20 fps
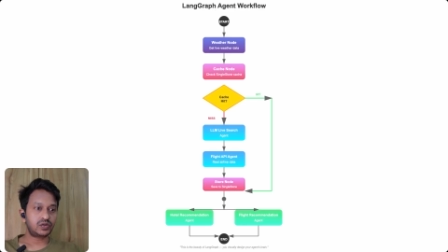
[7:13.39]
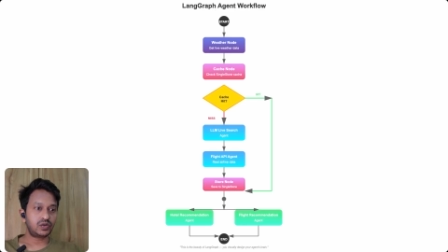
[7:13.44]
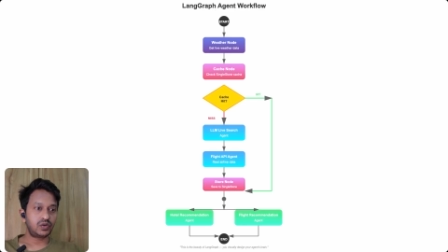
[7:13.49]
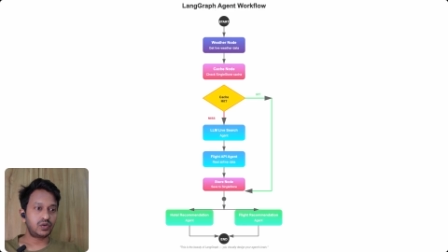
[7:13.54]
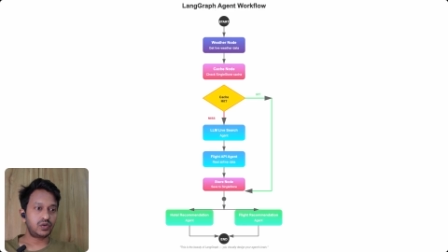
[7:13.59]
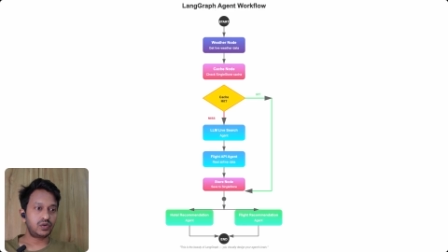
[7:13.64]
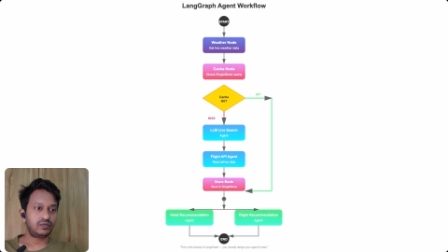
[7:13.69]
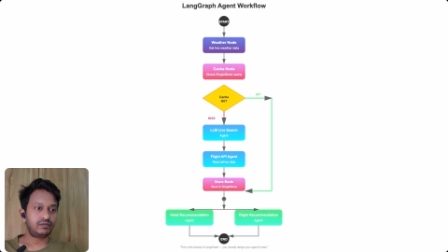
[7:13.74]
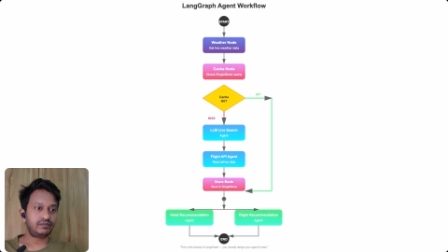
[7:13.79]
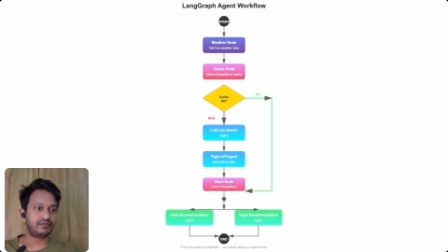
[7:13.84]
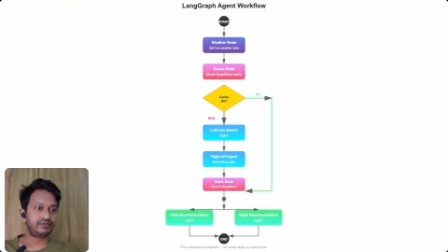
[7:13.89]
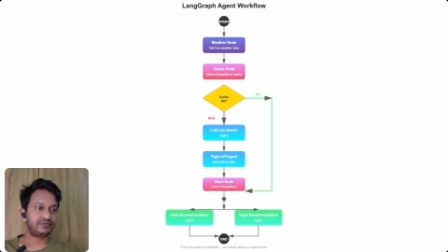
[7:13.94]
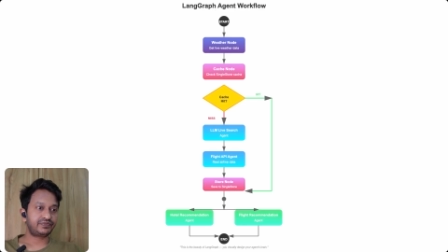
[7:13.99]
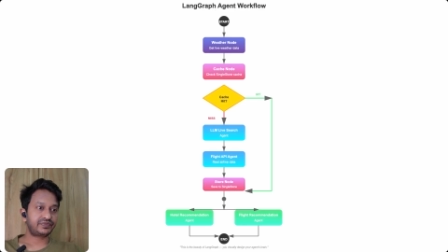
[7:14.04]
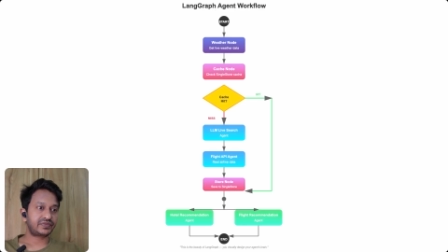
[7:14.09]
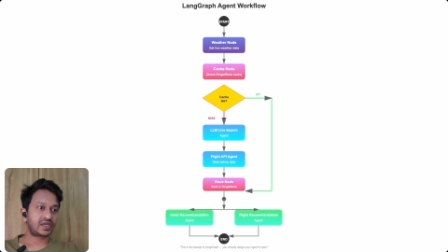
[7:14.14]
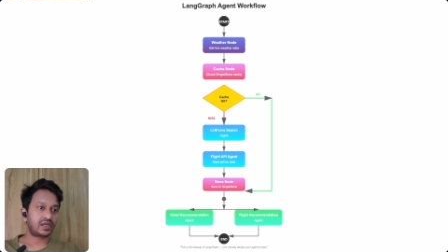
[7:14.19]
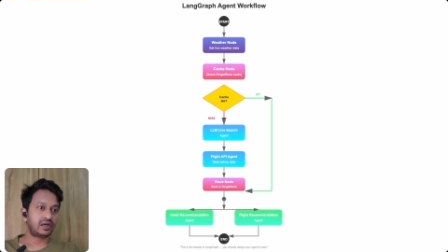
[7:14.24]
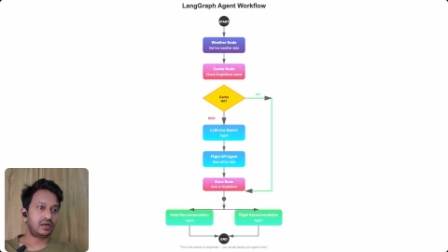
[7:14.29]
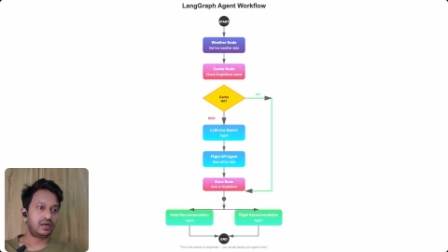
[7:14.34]
So
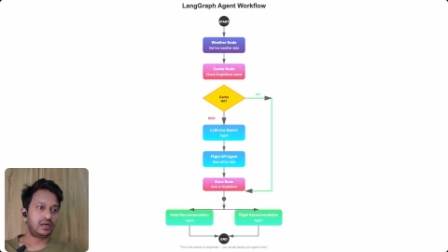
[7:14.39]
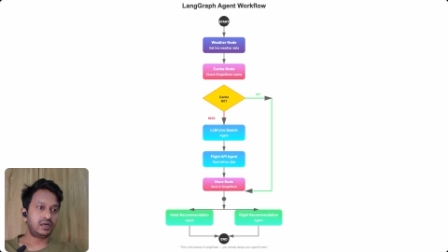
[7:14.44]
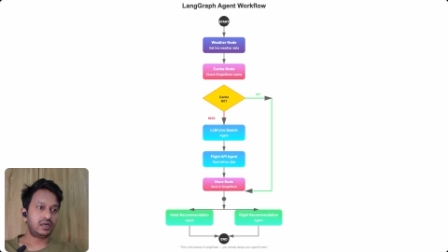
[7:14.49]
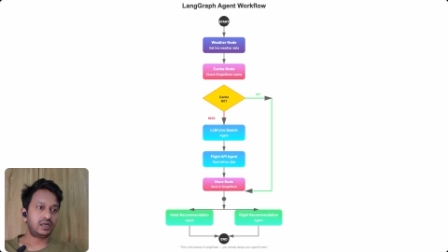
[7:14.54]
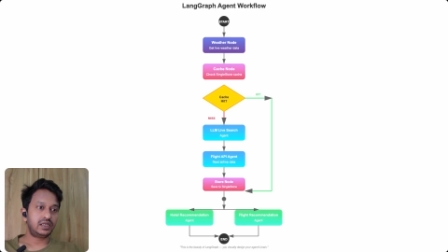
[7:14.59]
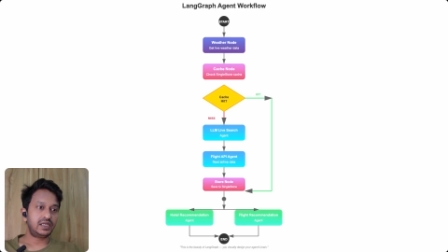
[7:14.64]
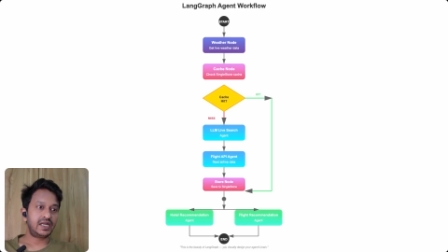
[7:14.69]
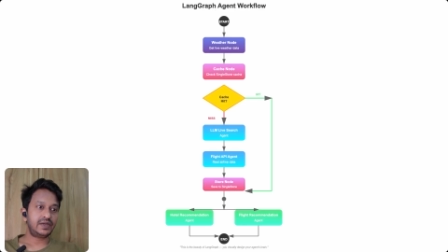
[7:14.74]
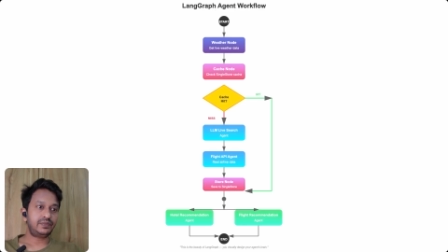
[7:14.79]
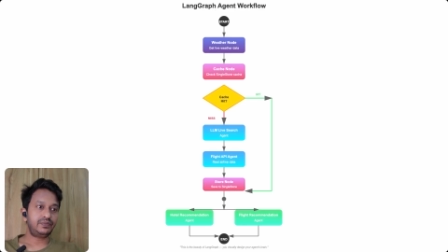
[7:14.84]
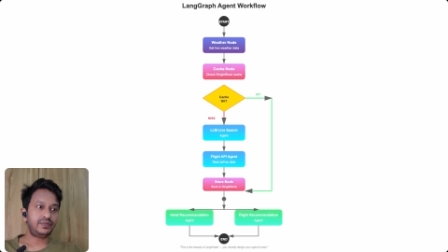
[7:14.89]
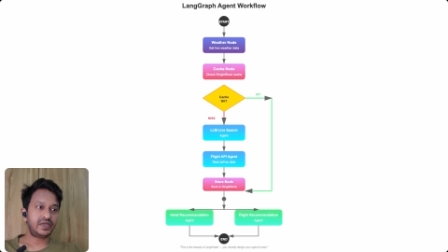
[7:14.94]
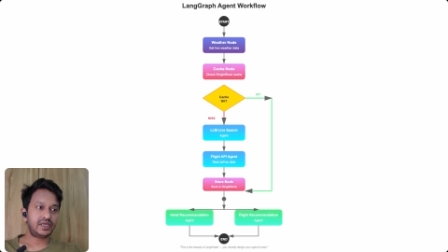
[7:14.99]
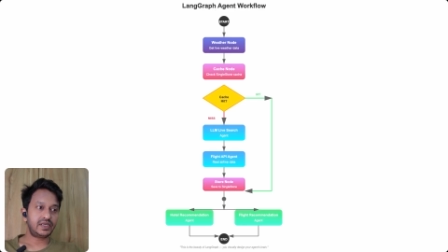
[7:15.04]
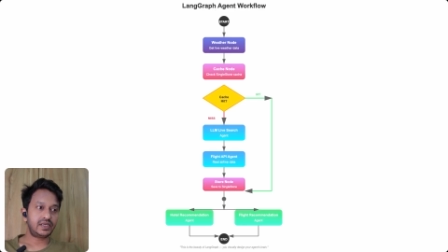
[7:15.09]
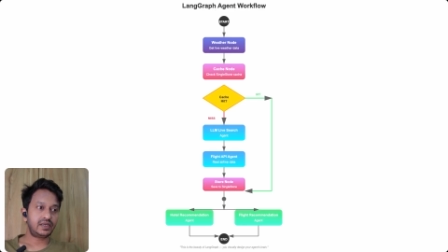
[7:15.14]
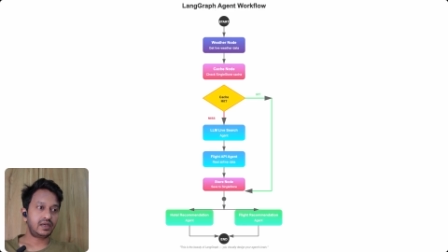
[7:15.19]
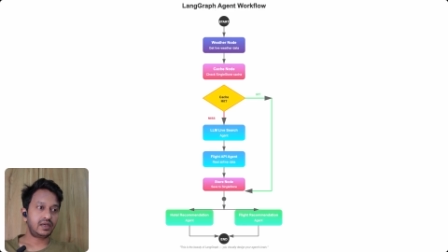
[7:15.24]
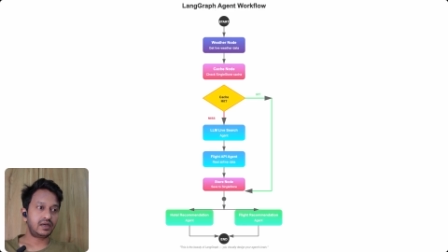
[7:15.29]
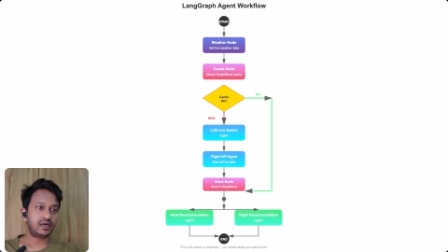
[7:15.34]
uh, let
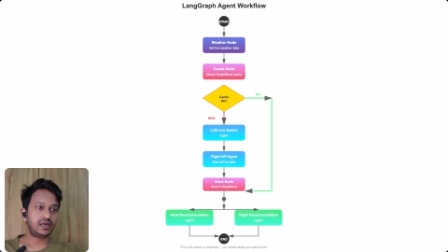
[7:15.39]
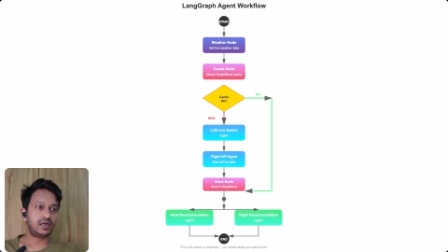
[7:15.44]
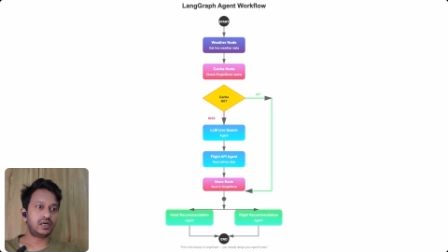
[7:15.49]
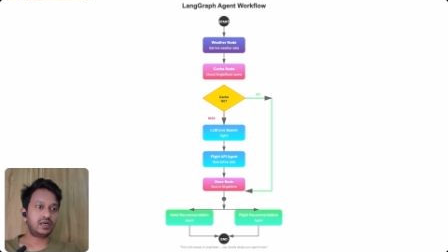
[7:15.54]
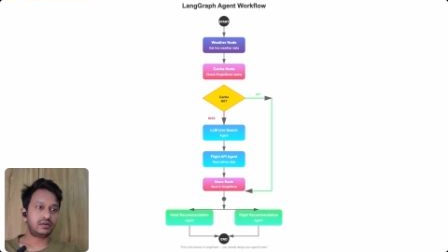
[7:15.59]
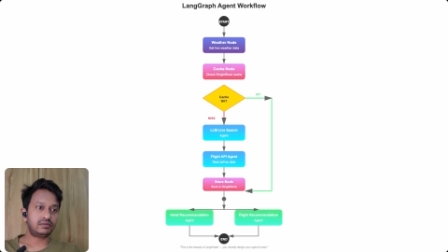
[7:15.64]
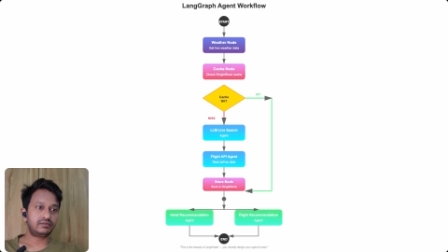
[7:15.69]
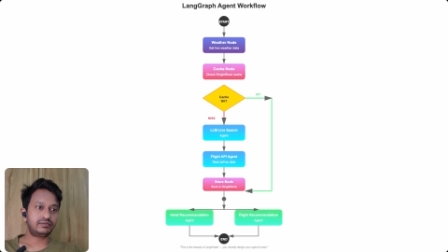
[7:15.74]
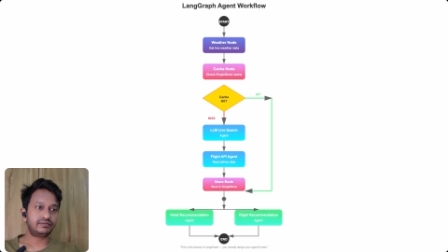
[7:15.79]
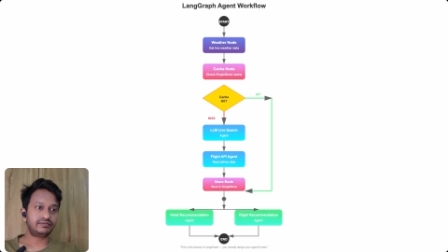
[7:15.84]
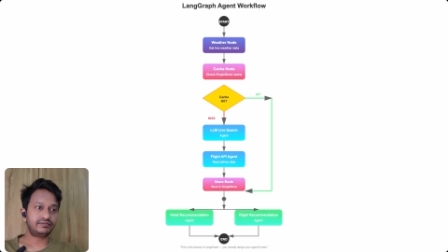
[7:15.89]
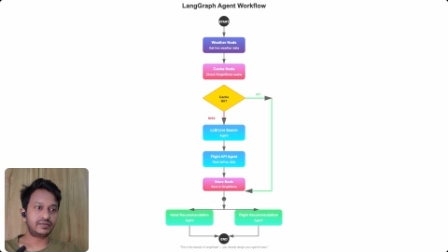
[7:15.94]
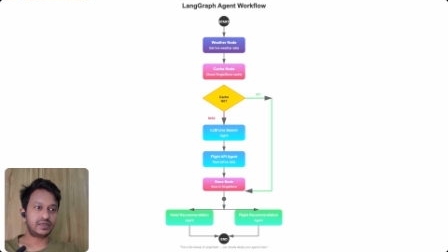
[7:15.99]
me um,